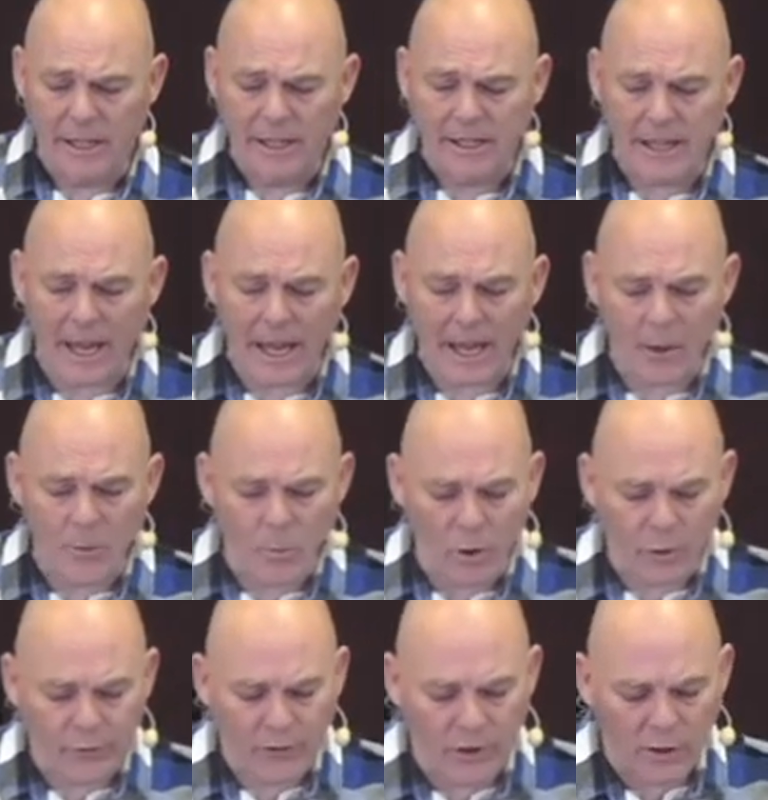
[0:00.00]
yet it
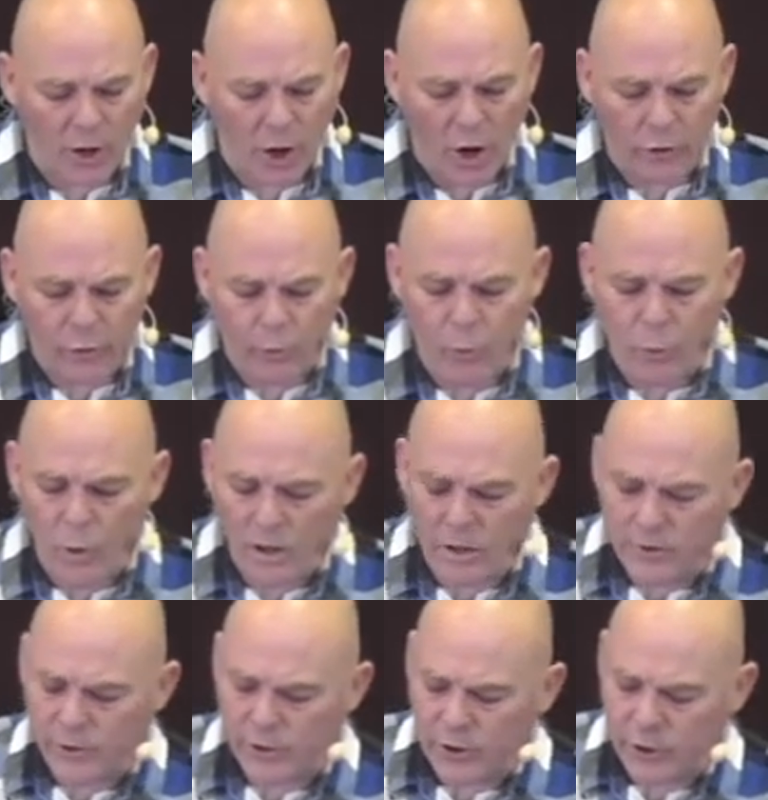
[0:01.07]
was the Lord's
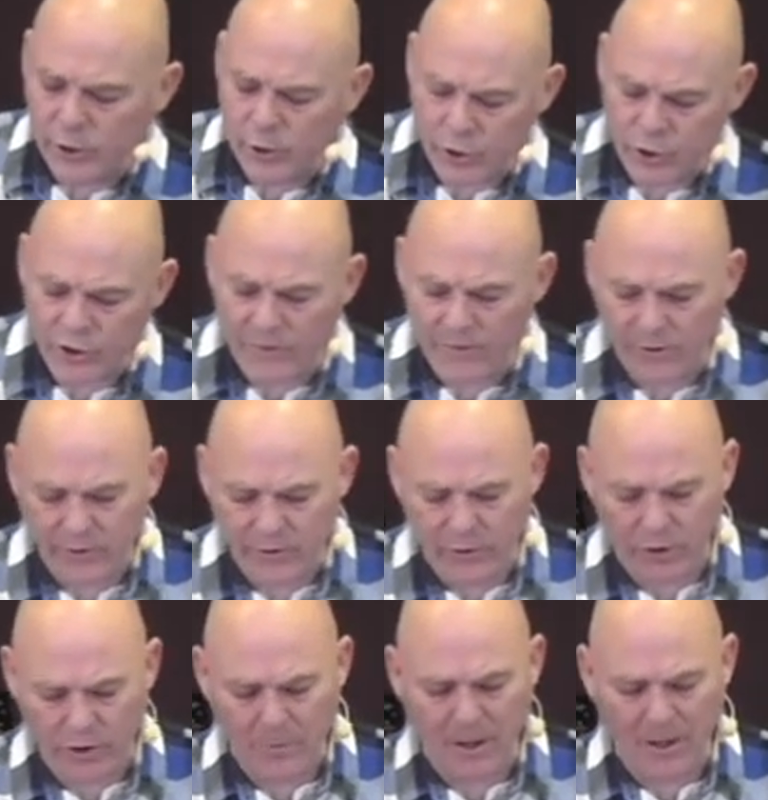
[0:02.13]
will to crush him. He's
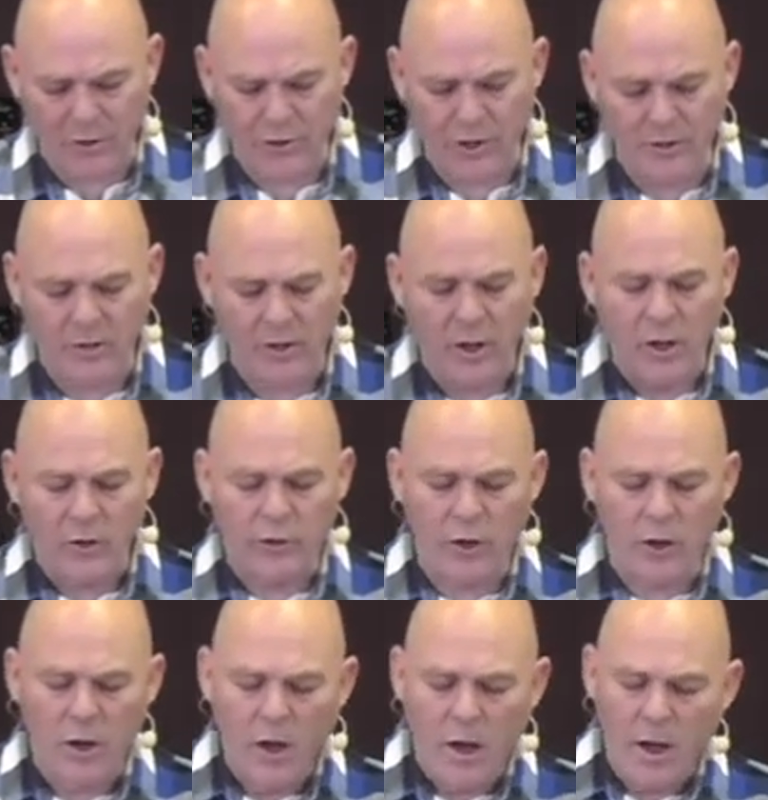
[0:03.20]
talking about Jesus.
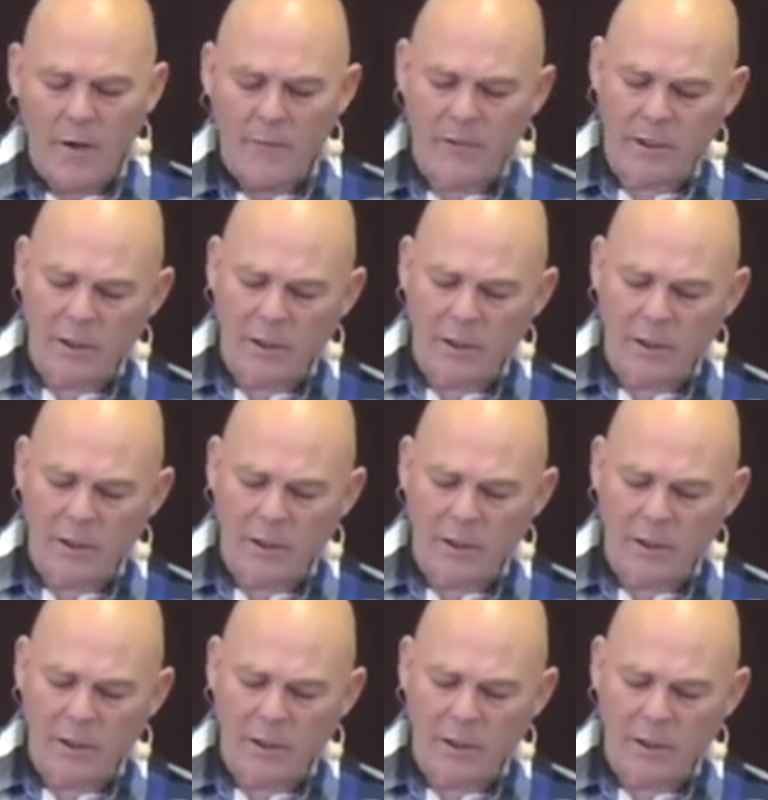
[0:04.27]
So the